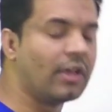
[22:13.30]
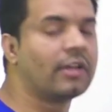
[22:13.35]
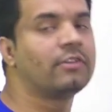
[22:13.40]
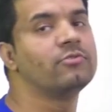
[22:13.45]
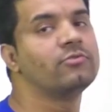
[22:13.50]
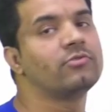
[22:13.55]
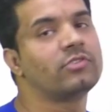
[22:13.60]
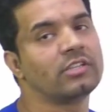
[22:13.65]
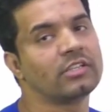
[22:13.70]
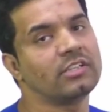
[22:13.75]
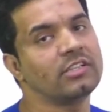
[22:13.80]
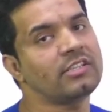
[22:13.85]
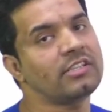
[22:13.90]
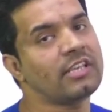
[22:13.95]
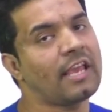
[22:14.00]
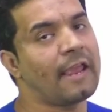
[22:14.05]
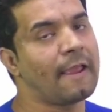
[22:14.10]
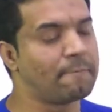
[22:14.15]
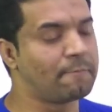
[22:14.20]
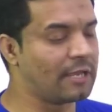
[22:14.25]
we are using
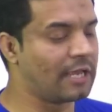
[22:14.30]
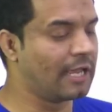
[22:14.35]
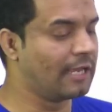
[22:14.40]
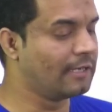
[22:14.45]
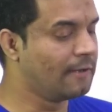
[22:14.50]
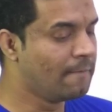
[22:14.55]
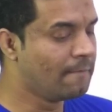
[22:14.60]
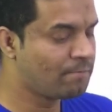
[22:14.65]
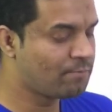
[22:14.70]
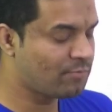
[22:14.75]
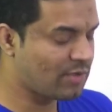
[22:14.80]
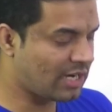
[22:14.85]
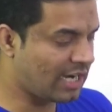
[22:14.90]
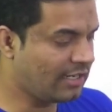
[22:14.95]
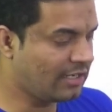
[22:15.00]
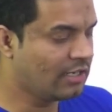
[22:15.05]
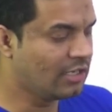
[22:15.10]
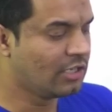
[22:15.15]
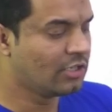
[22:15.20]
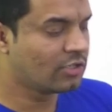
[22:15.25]
this API,
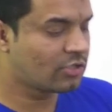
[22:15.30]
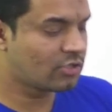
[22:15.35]
right?